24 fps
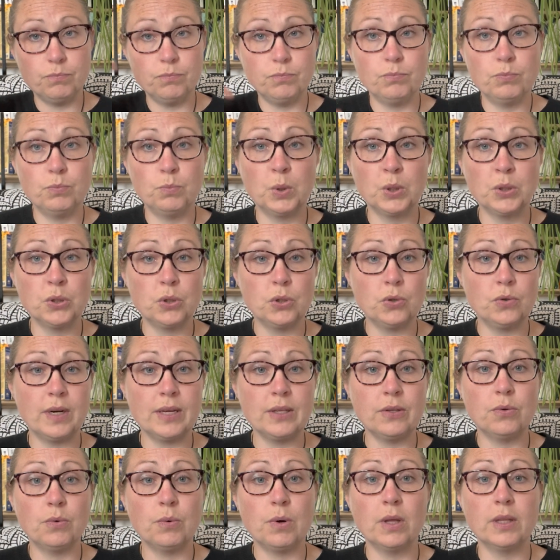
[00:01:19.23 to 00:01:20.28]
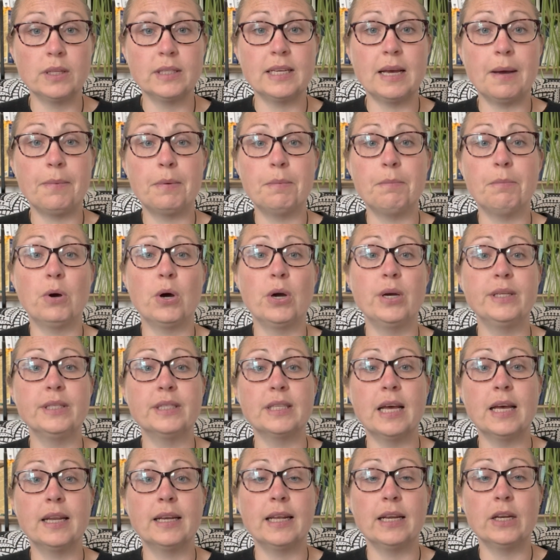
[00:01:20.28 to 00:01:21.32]
once straight through all the tapping points,
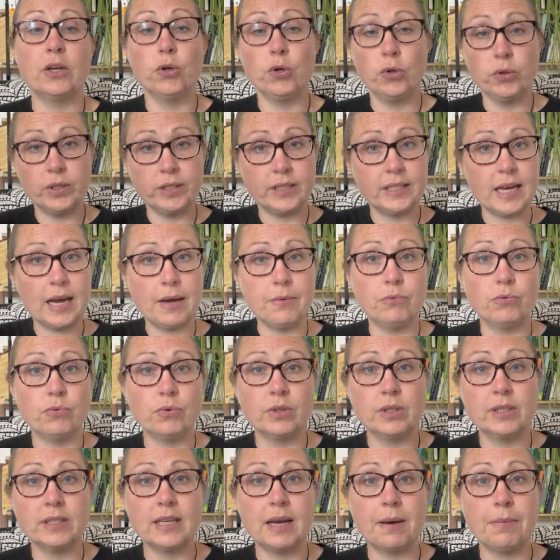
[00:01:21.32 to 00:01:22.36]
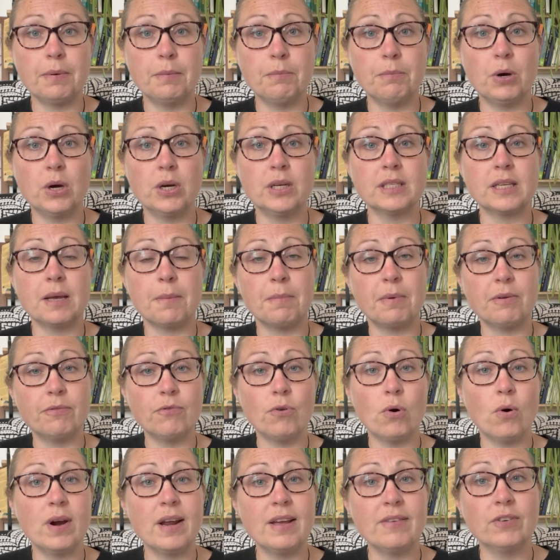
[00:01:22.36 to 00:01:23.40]
and then another time through the tapping points. And
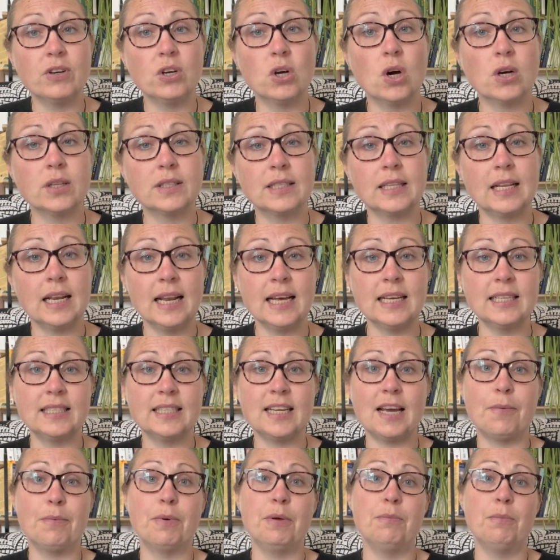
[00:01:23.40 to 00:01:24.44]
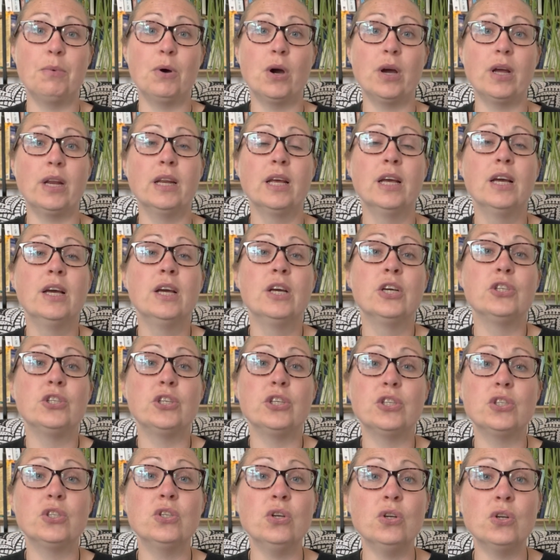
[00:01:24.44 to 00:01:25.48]
before I even got to the last tapping point, she
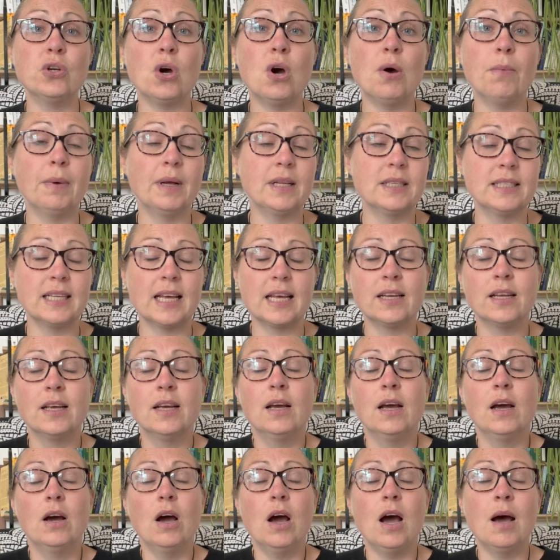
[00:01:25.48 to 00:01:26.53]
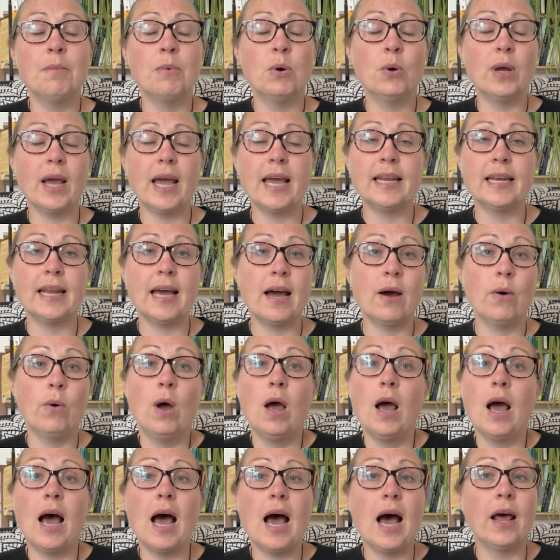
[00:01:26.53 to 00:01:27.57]
stood up and said, "I'm okay now,"
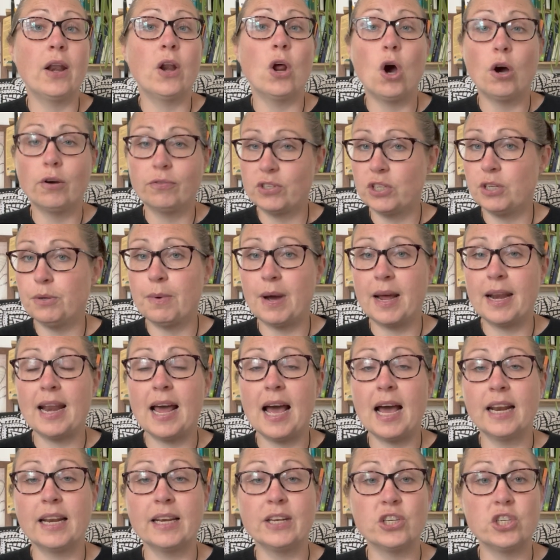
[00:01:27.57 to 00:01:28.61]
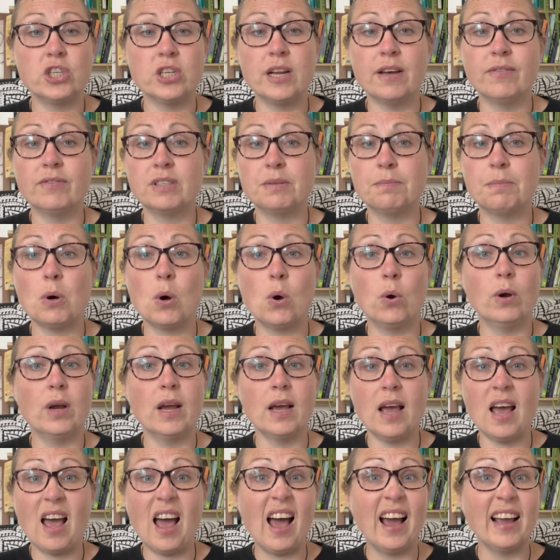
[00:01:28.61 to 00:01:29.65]
and off she went, and she never spoke
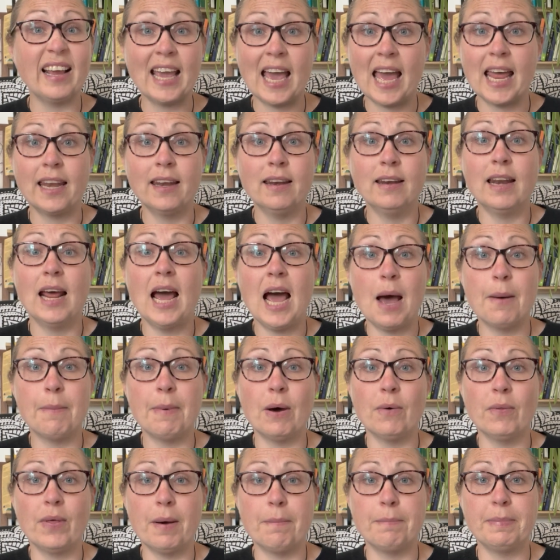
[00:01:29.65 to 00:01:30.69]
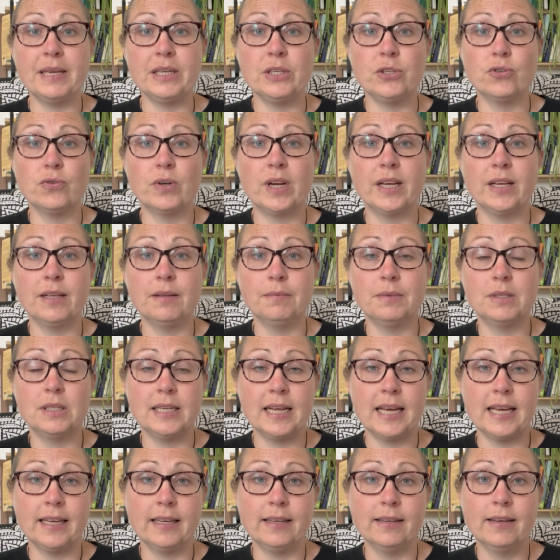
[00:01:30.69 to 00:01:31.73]
again about that bee
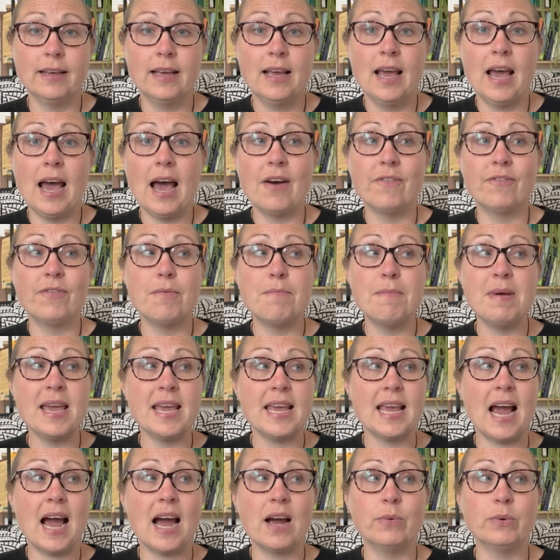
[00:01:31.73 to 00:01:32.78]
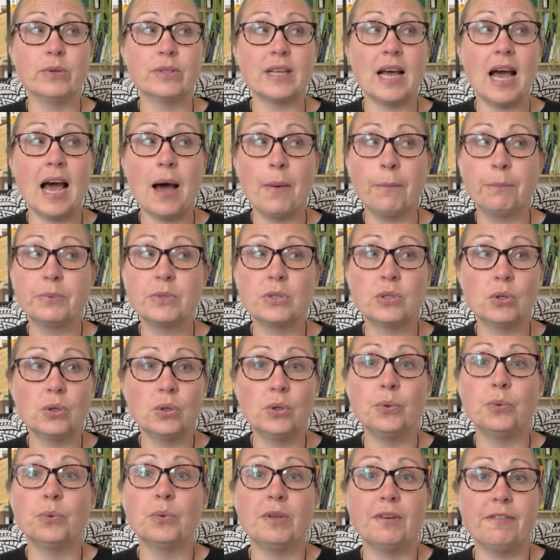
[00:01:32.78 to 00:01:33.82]
sting. And for me, I was
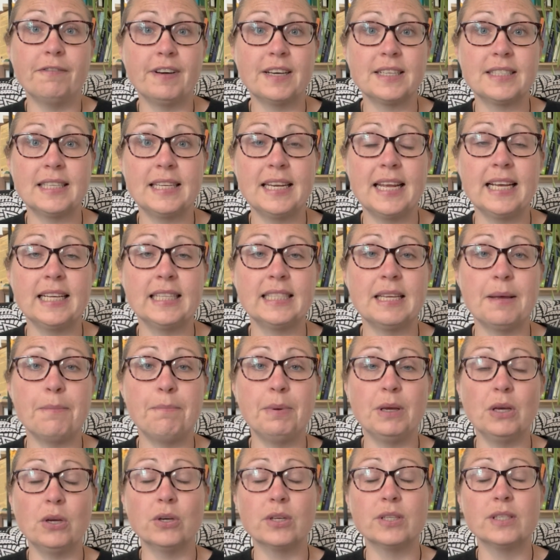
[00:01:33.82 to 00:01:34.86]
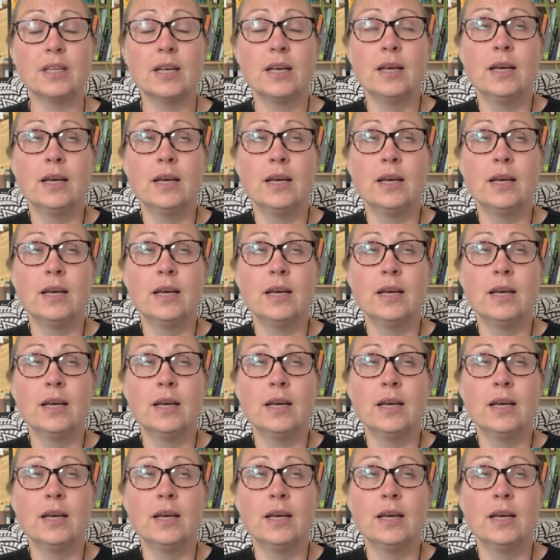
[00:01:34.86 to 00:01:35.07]
absolutely fascinated, because